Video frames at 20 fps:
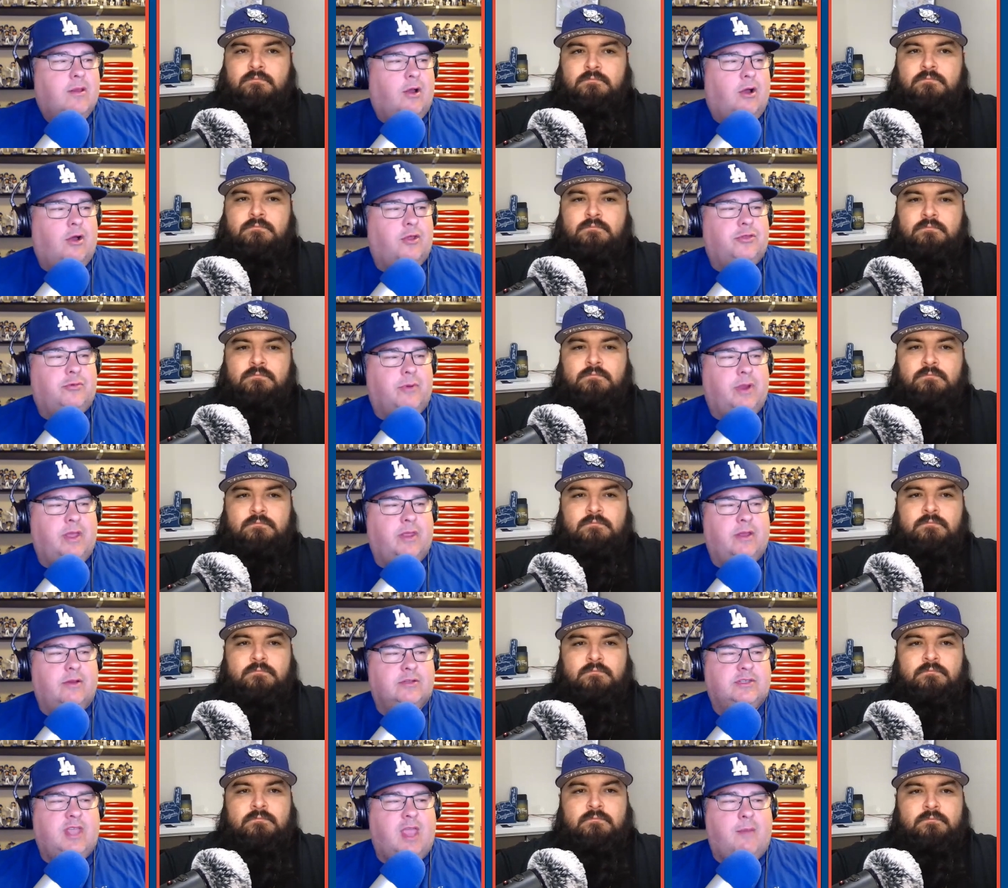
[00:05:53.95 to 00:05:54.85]
Speaker 1: All three
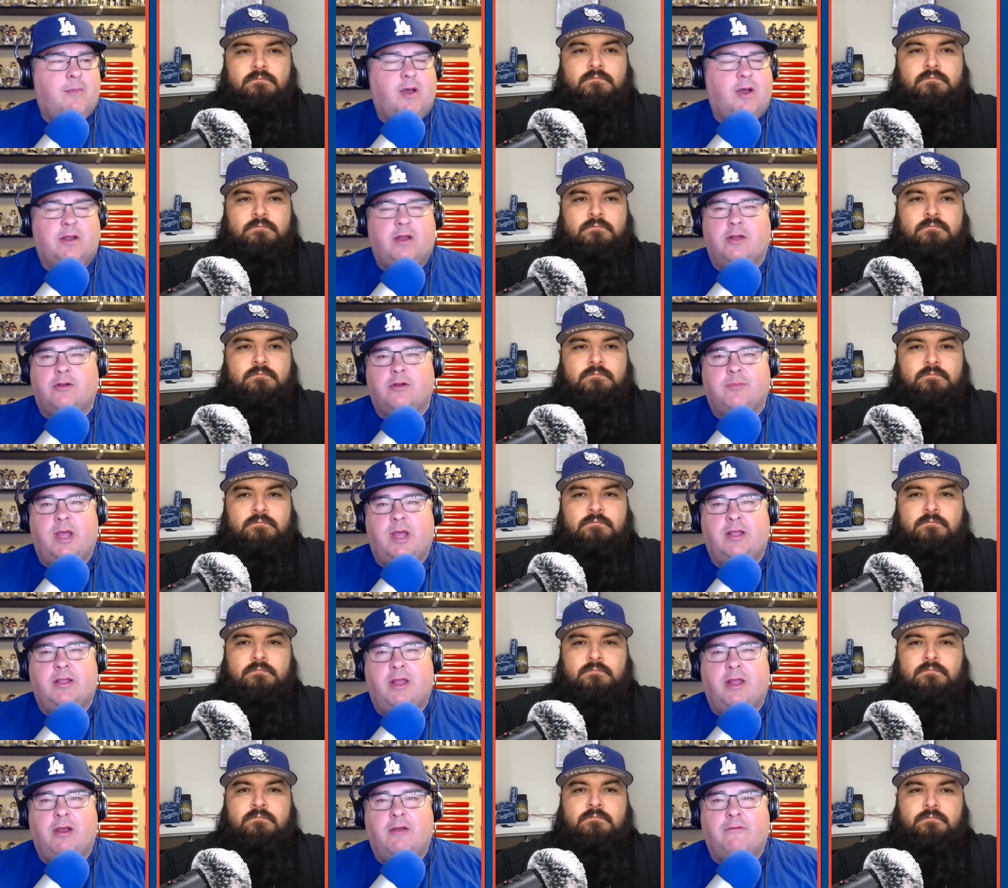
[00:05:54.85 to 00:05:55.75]
of those came on 100
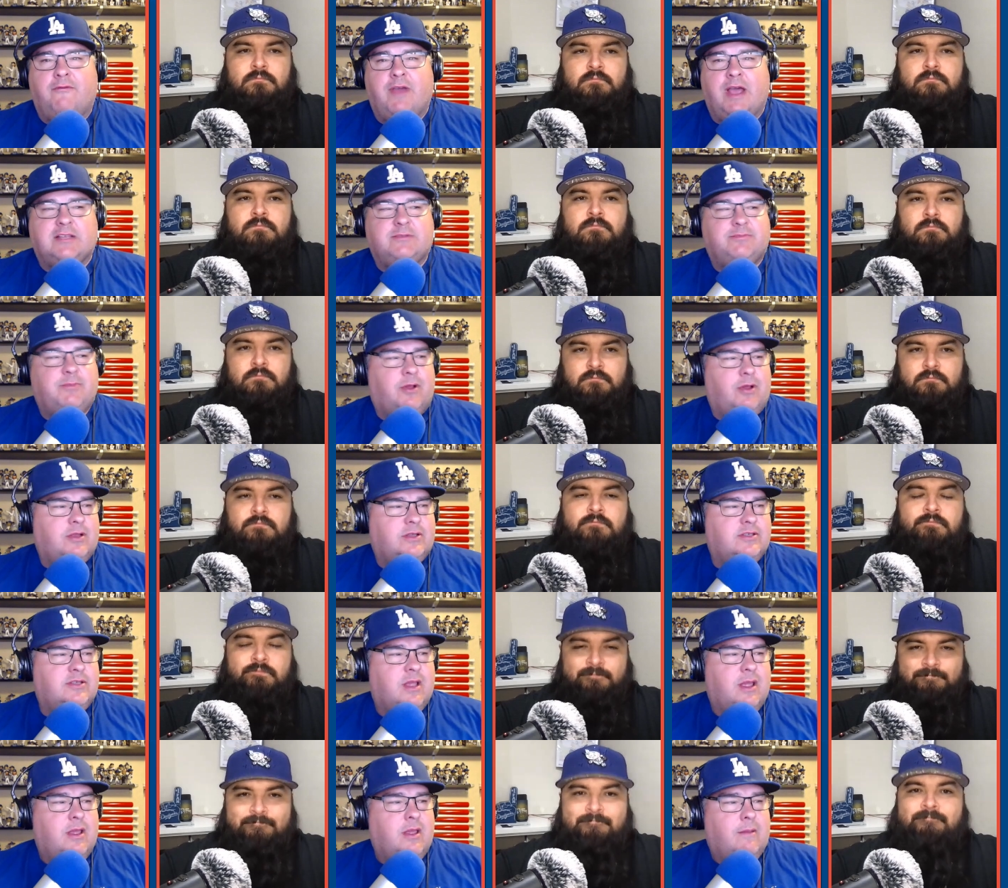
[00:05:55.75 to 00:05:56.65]
mile an hour
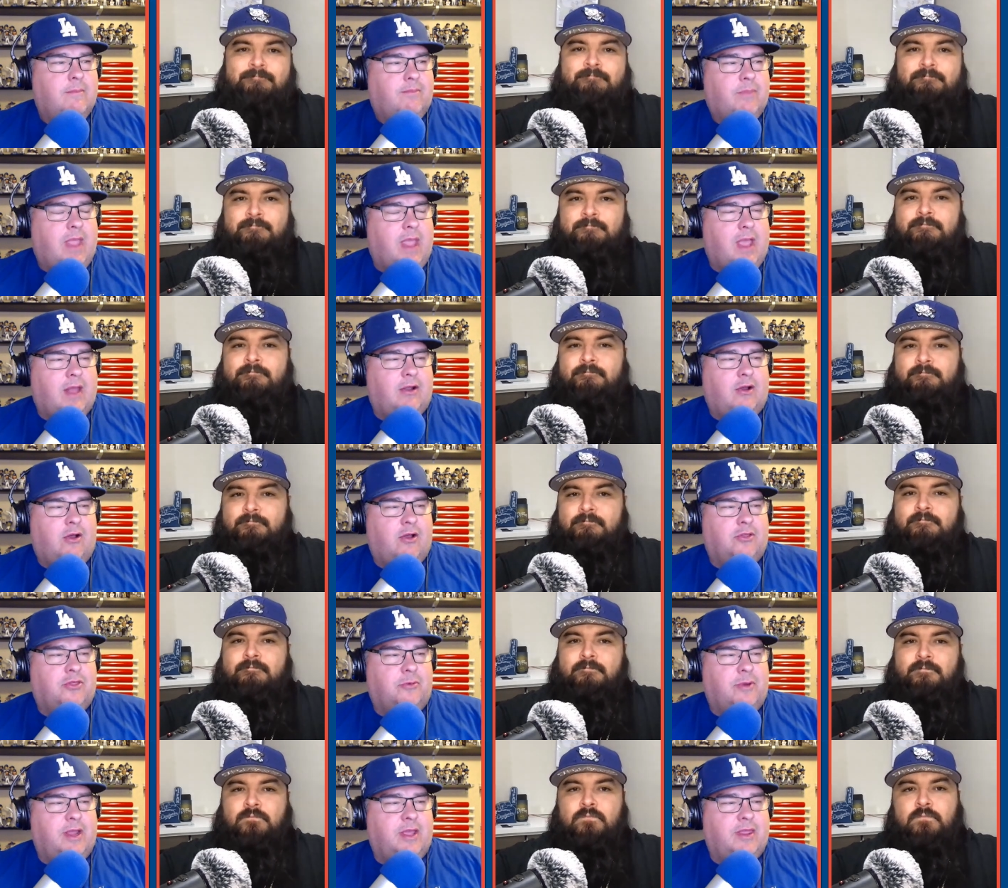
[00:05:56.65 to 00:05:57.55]
fastballs and
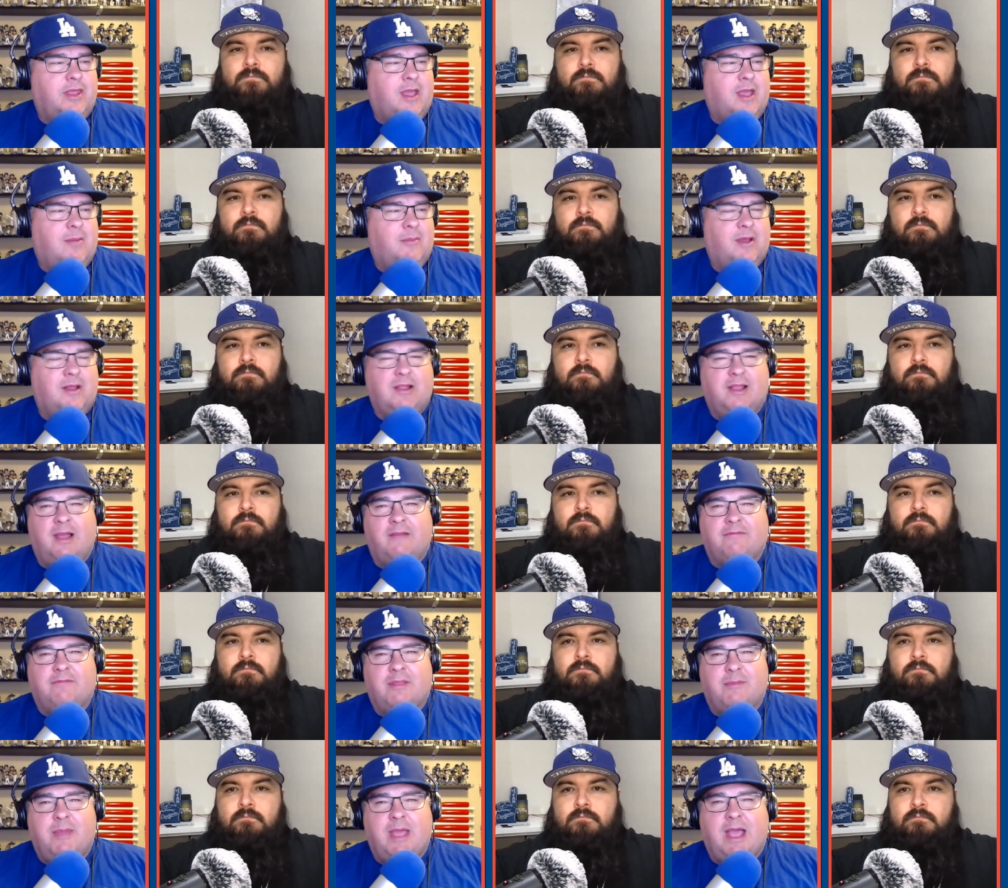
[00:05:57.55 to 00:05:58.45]
all three of them
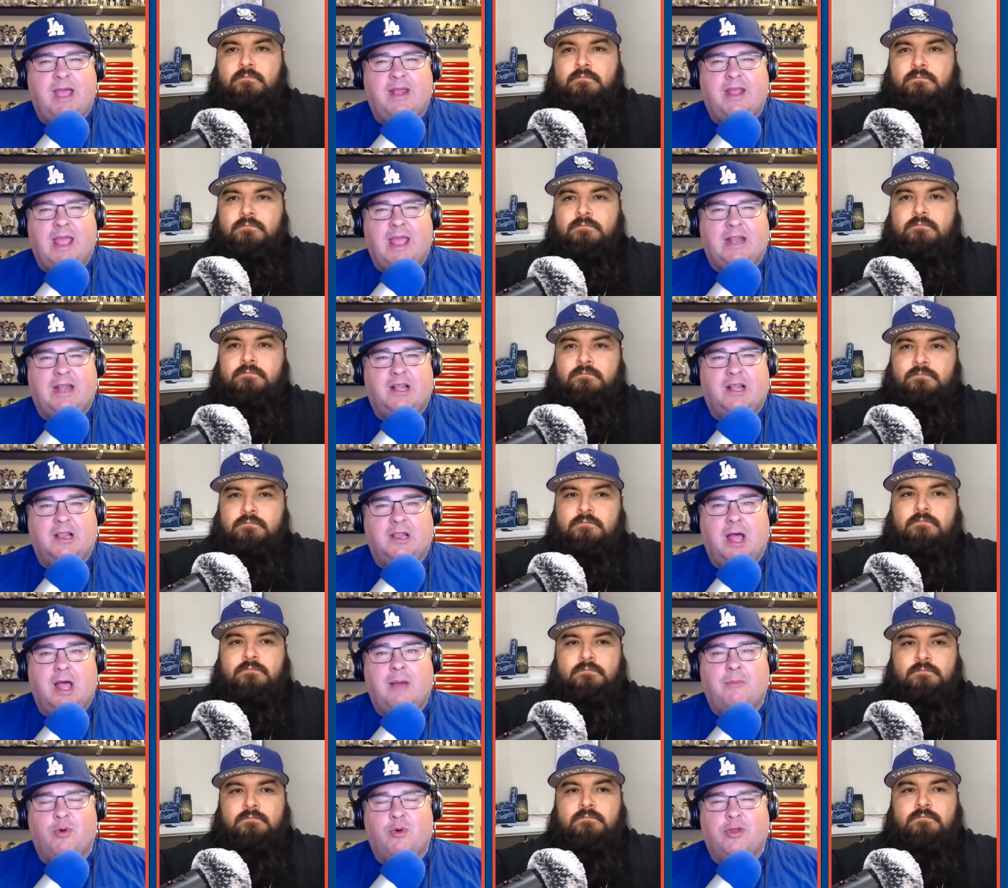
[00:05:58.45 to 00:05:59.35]
left the bat at a
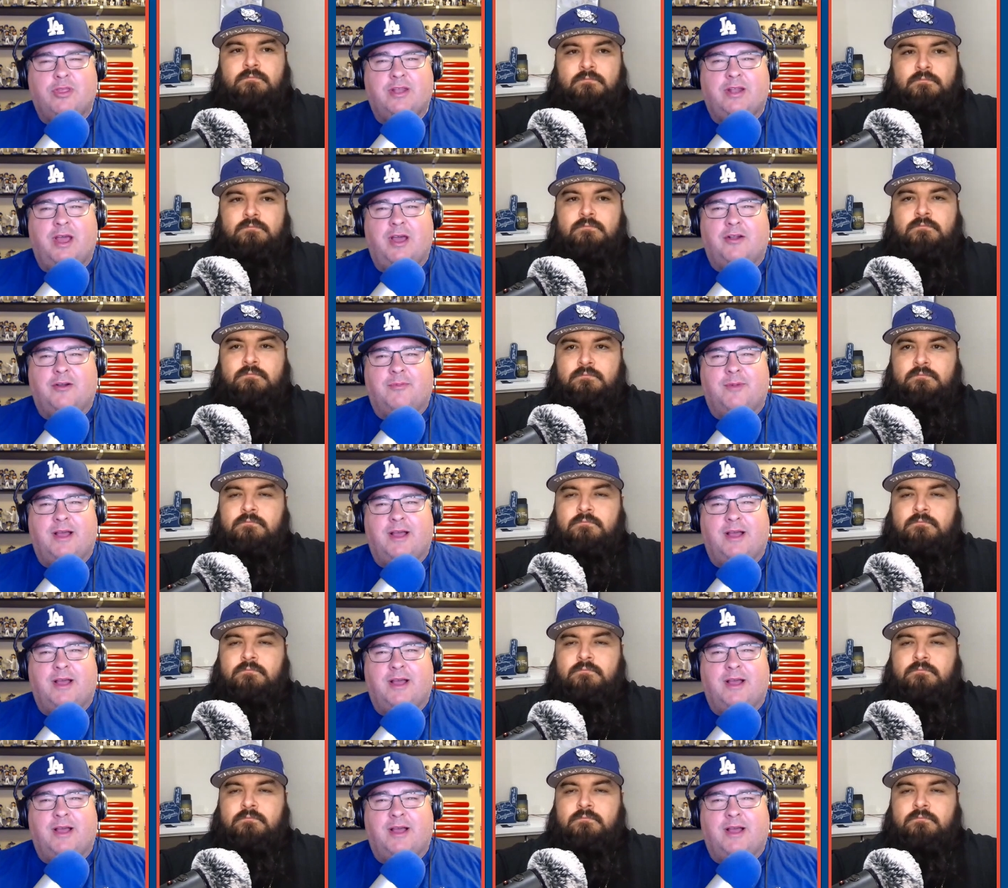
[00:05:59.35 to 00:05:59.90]
lot more than 100